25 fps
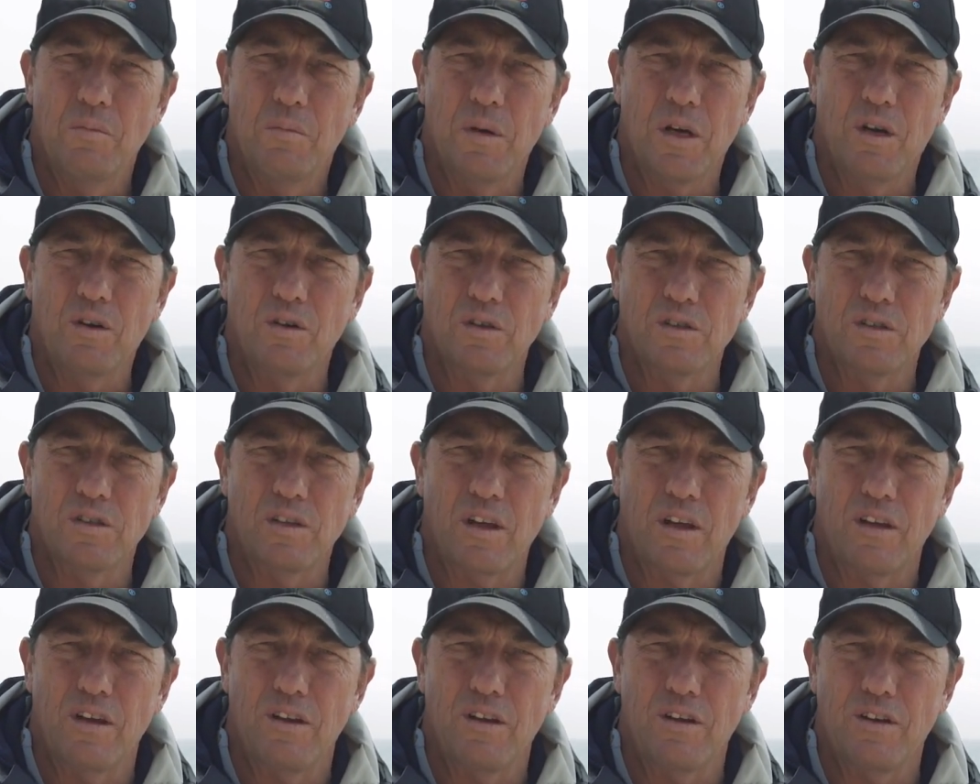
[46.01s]

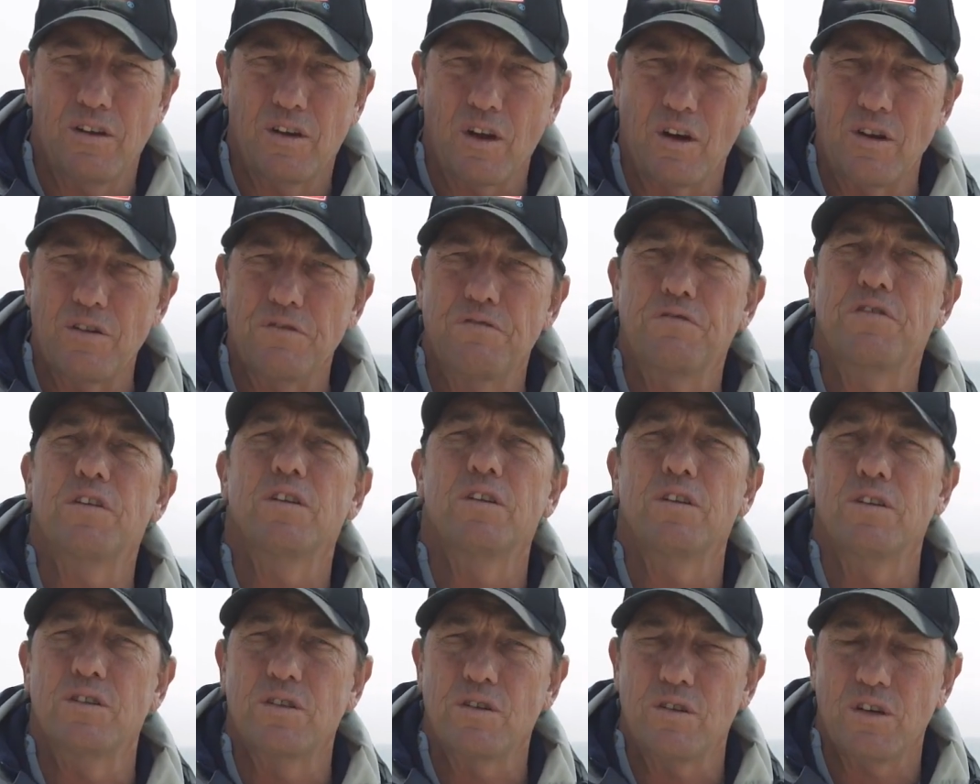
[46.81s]
because they don't
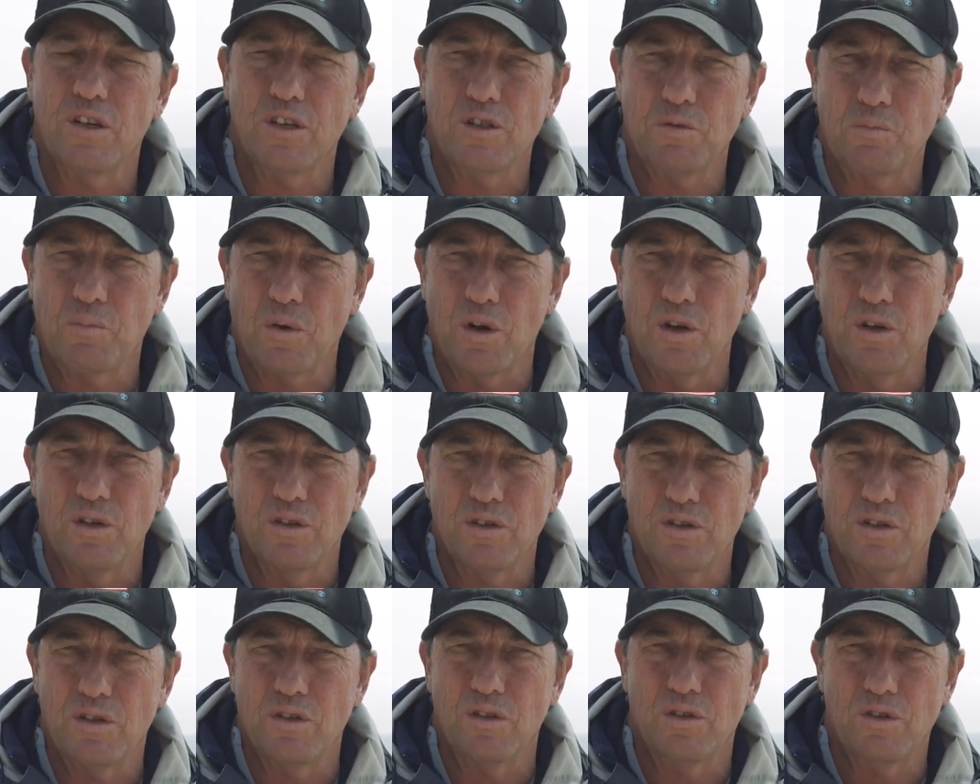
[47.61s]
feel so
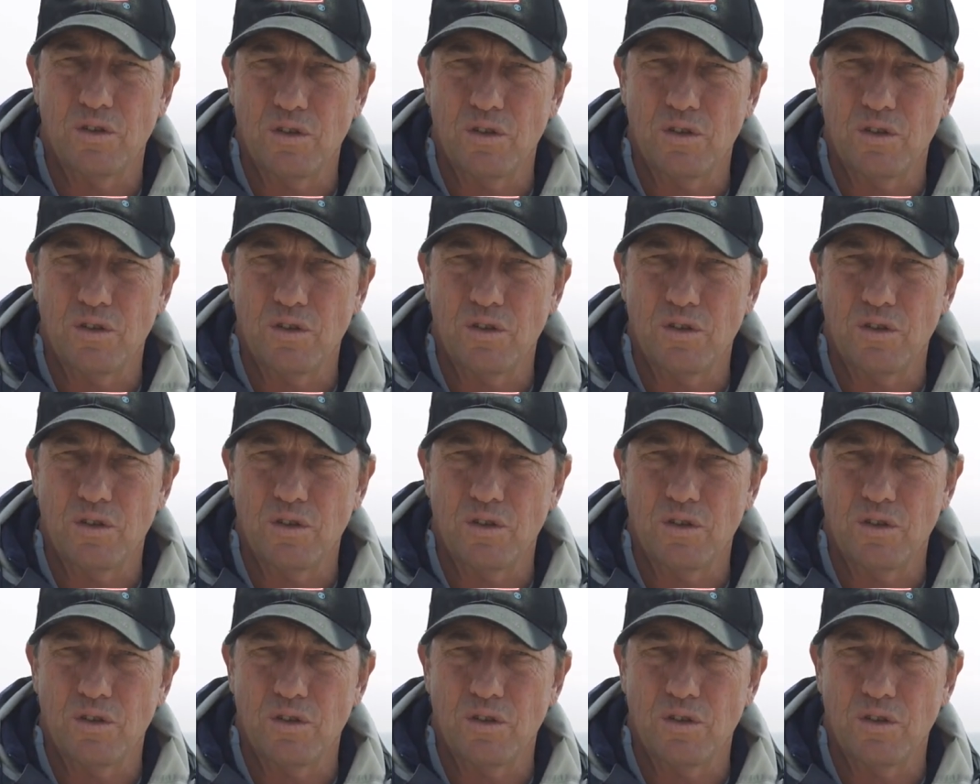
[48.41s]
exposed.